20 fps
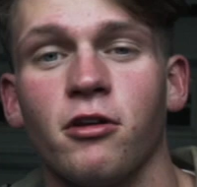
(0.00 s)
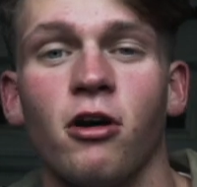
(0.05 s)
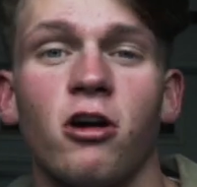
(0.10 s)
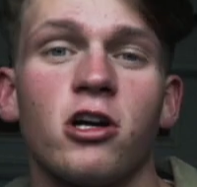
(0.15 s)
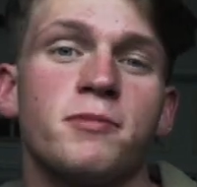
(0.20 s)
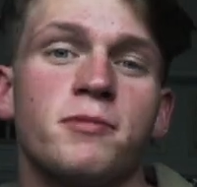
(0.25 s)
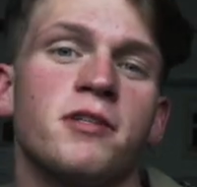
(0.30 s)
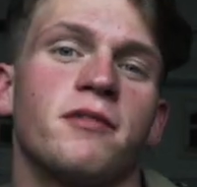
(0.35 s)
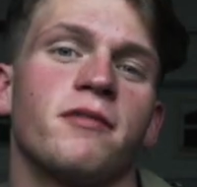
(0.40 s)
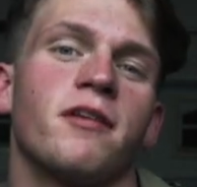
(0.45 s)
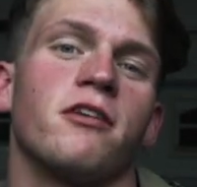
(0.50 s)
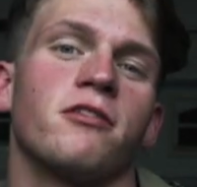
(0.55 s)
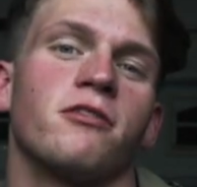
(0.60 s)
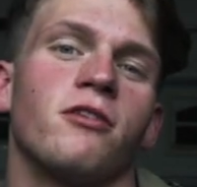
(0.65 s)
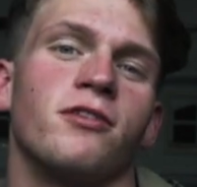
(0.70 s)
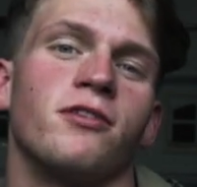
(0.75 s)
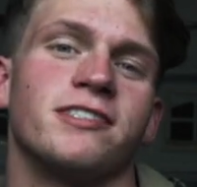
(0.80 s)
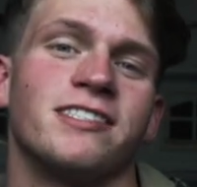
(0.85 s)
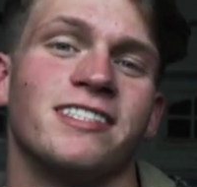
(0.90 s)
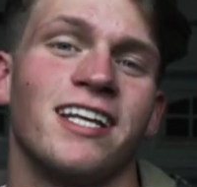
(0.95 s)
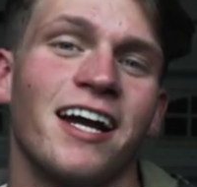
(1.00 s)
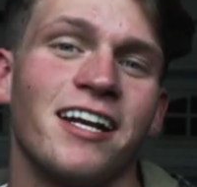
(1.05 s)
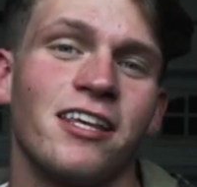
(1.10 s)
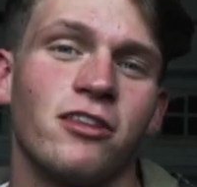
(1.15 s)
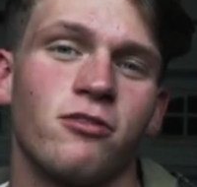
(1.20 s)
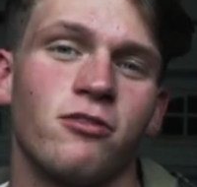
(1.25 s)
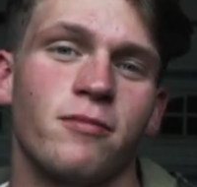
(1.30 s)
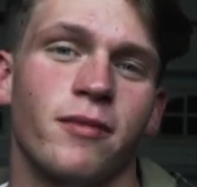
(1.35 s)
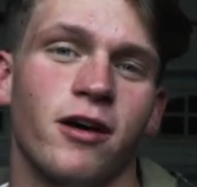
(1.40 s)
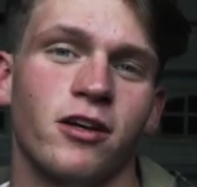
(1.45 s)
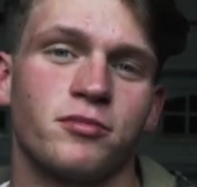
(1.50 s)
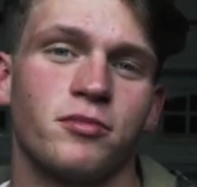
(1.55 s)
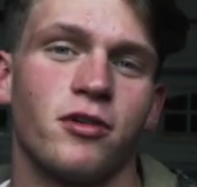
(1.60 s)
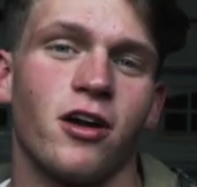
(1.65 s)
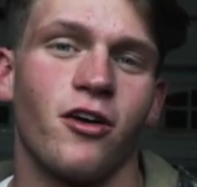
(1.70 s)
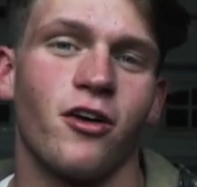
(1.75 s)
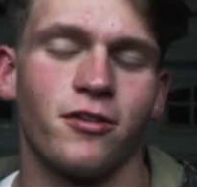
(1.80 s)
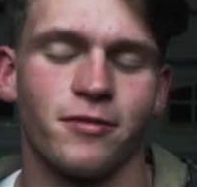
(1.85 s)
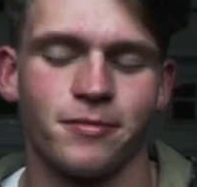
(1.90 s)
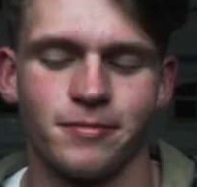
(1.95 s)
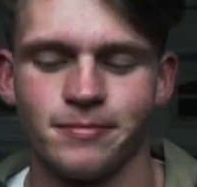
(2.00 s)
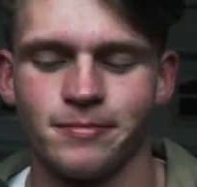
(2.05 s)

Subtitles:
The hardest pitch I've ever thrown is 93 miles per hour.